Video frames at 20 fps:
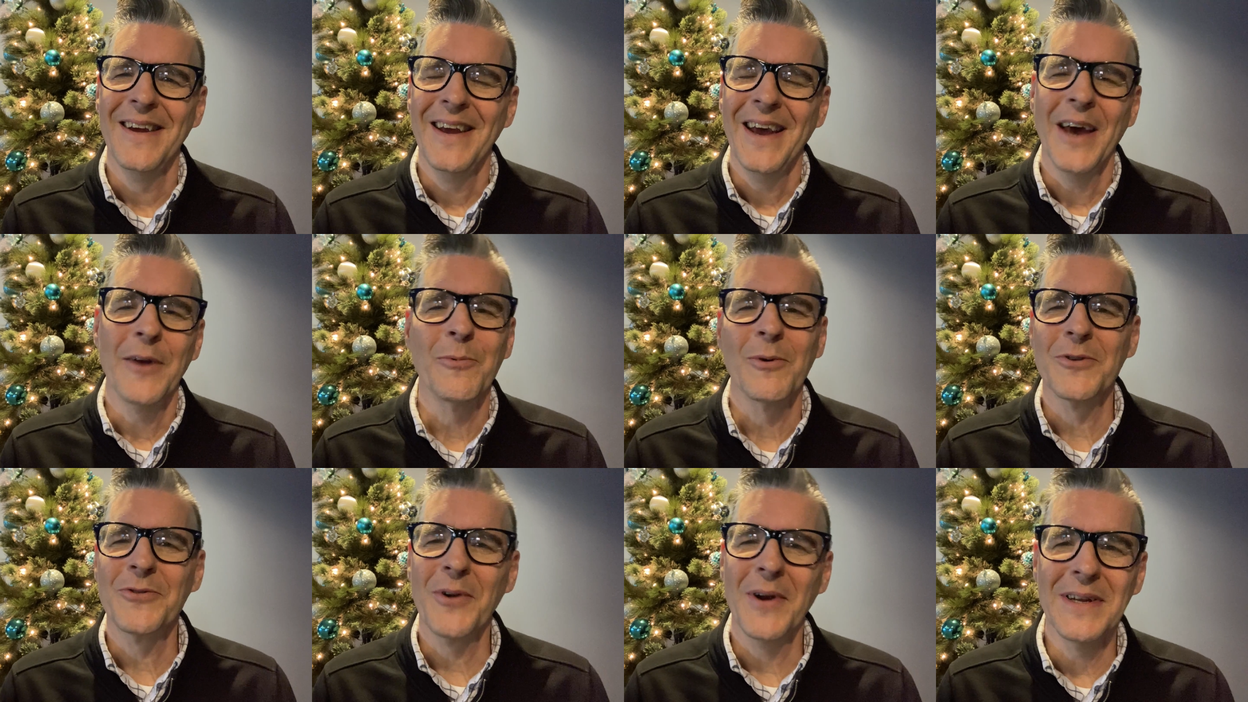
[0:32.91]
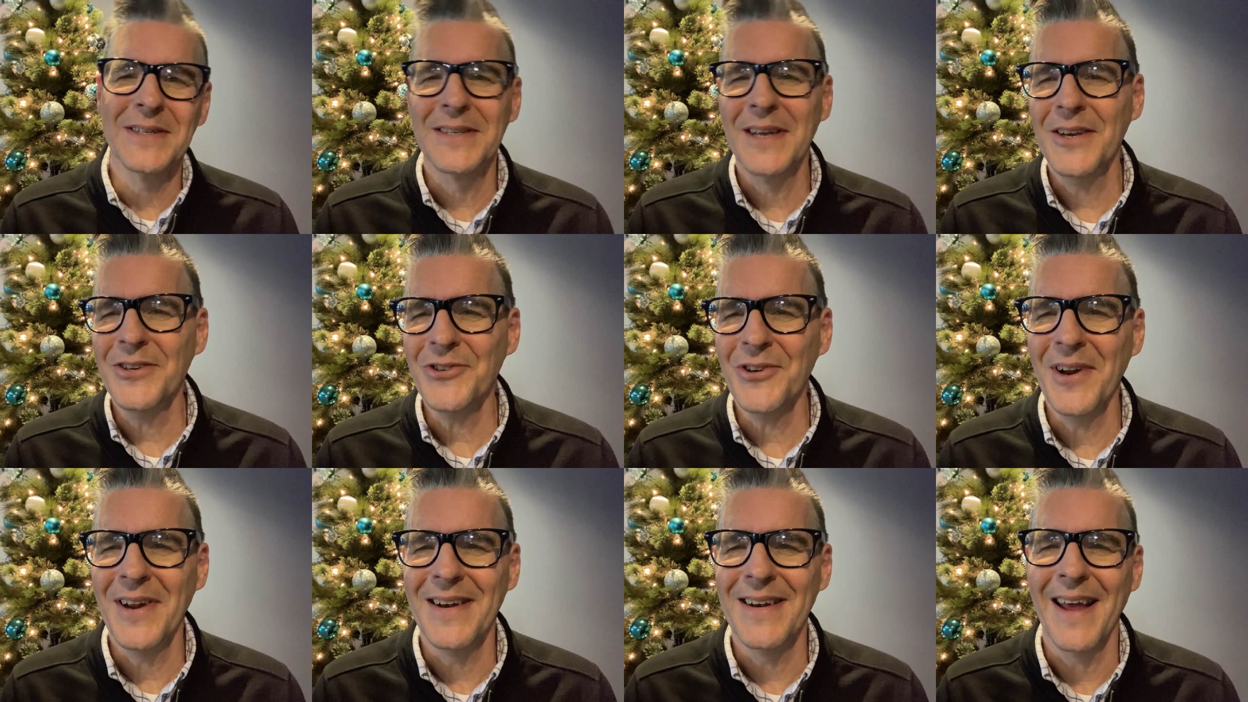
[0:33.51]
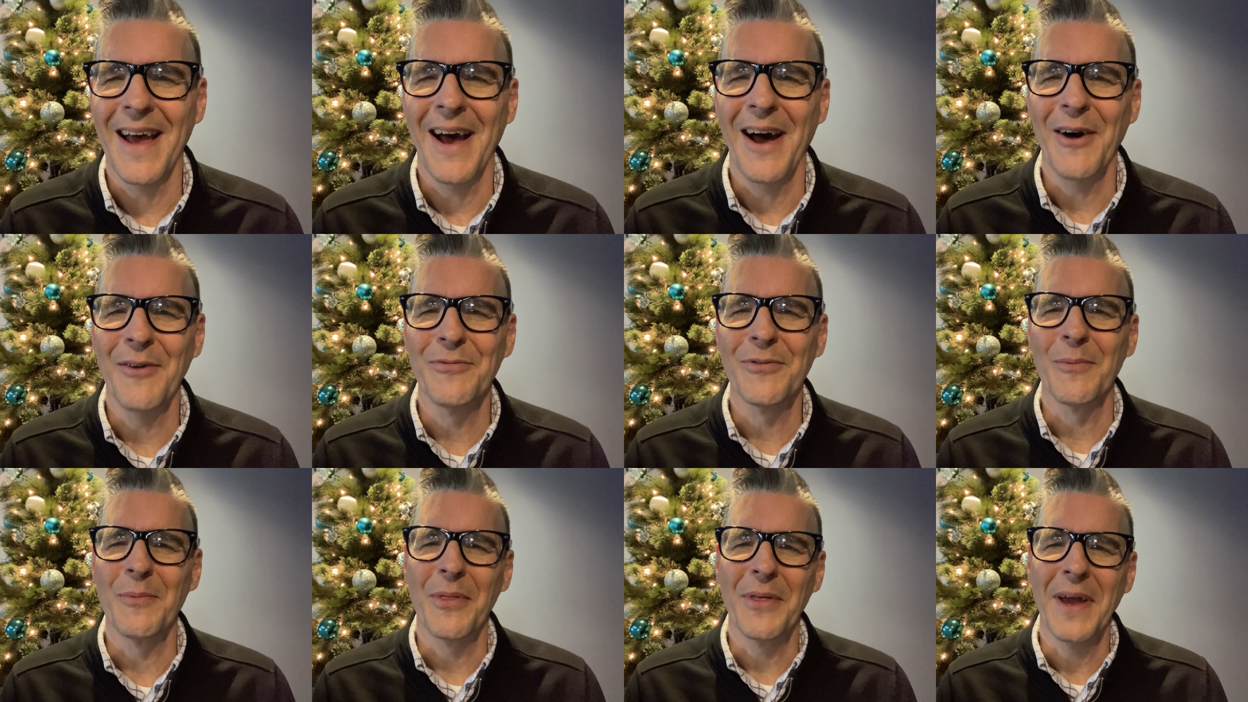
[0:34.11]
And we're transitioning now
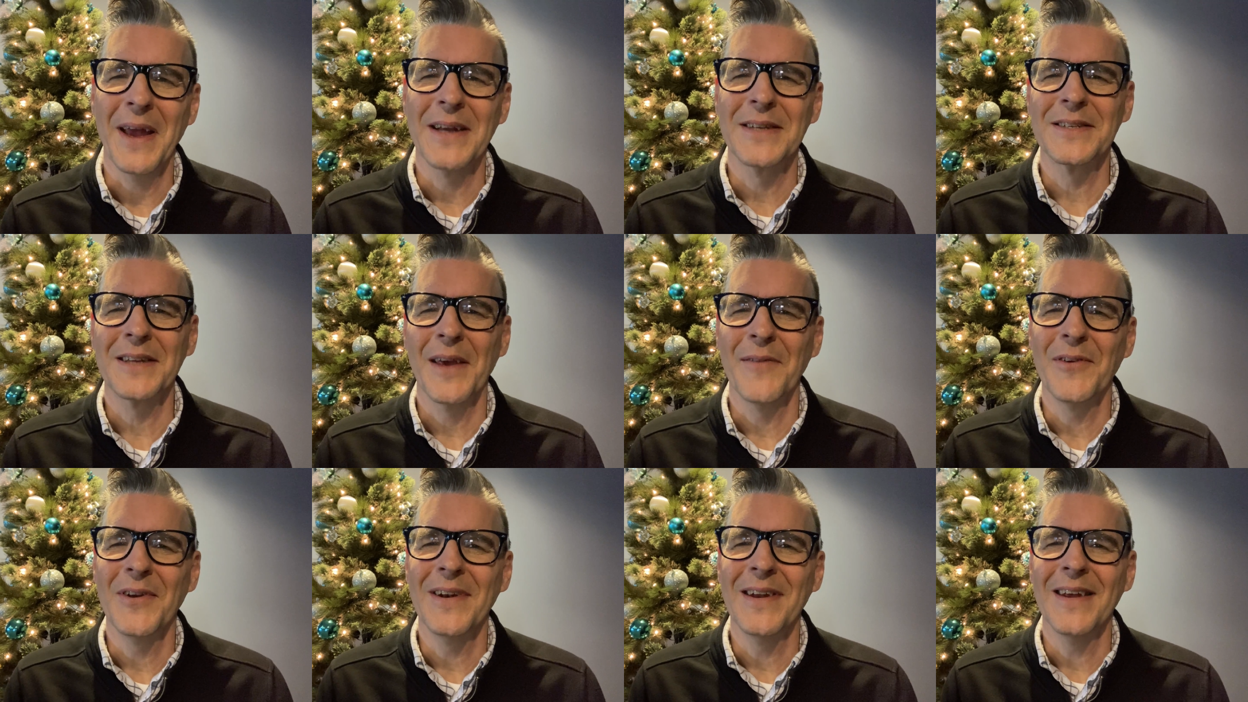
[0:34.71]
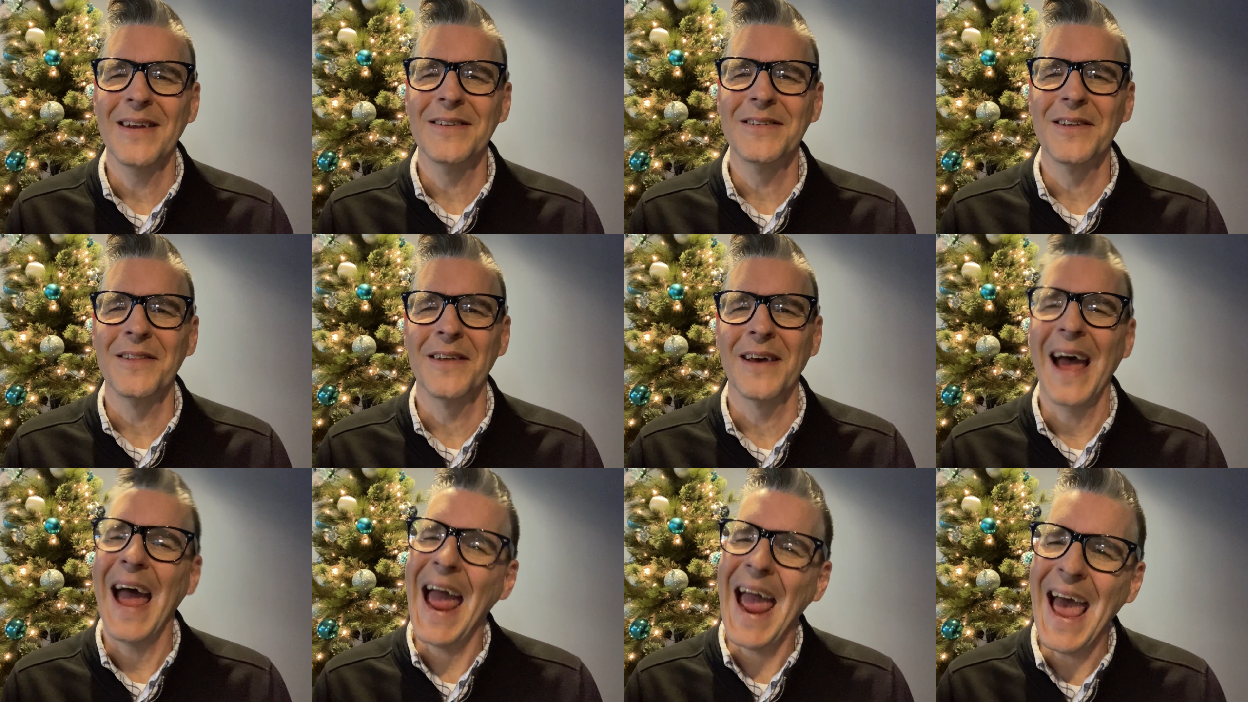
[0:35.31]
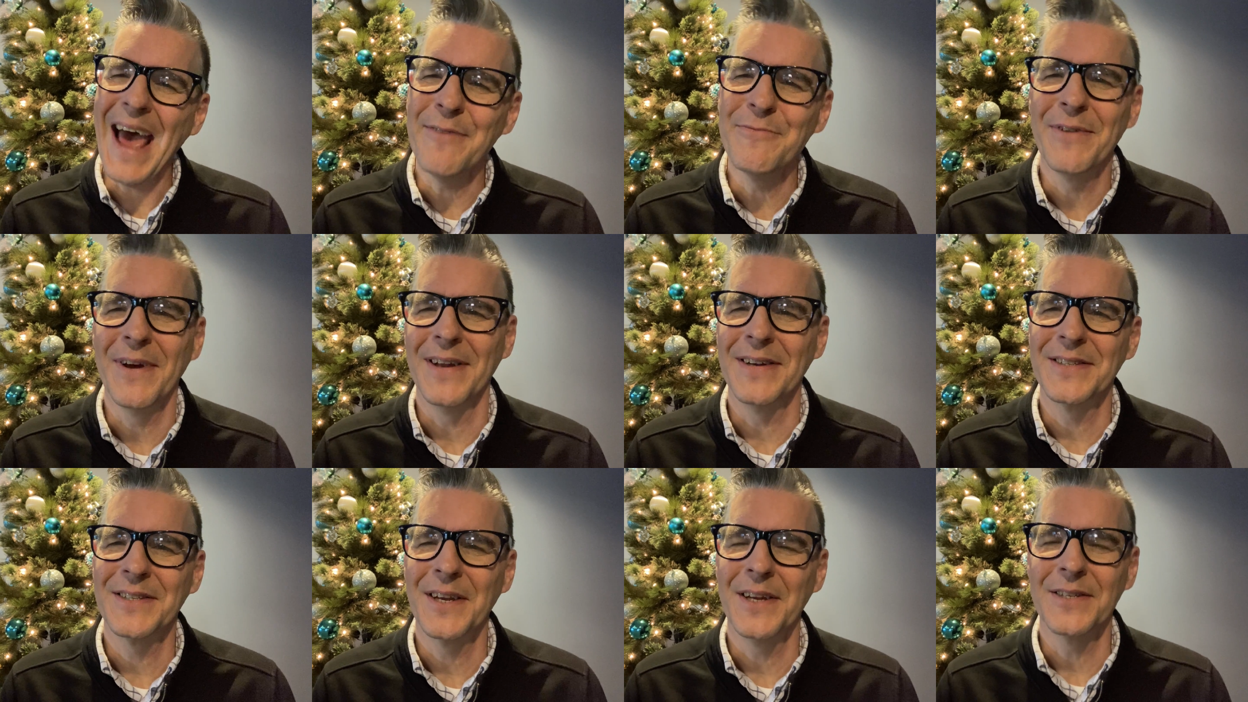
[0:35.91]
from Thanksgiving into the
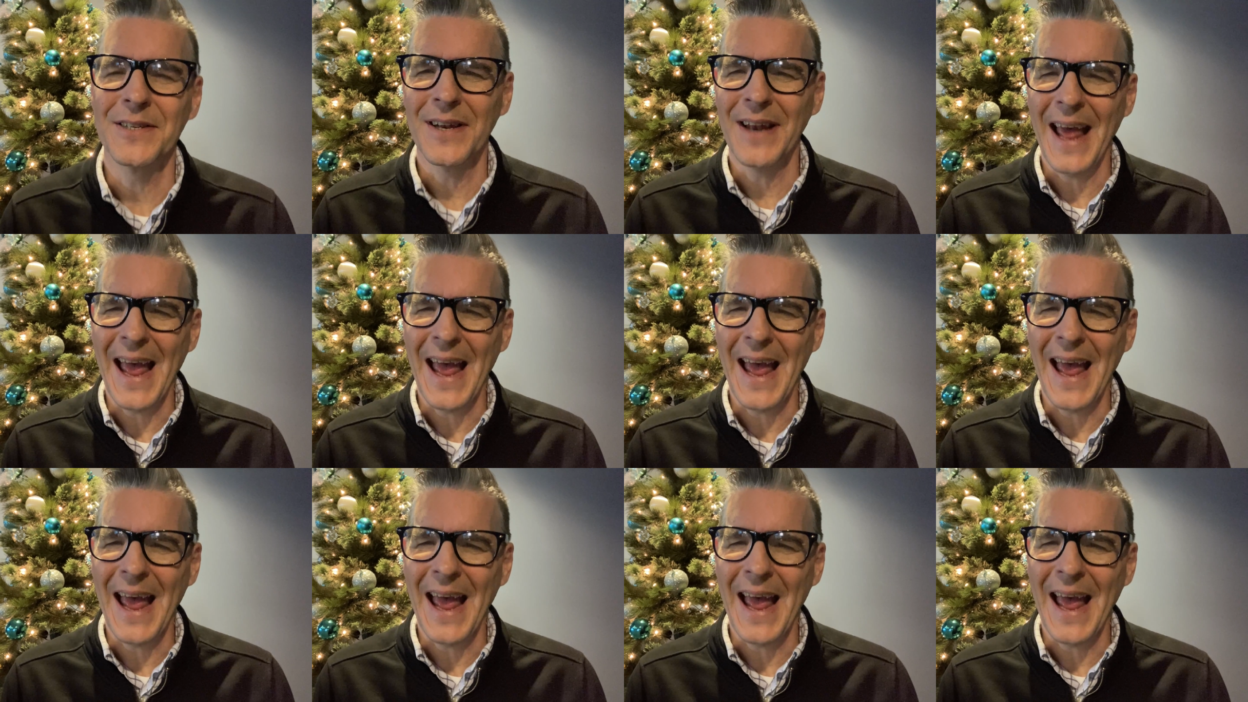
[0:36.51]
Advent season.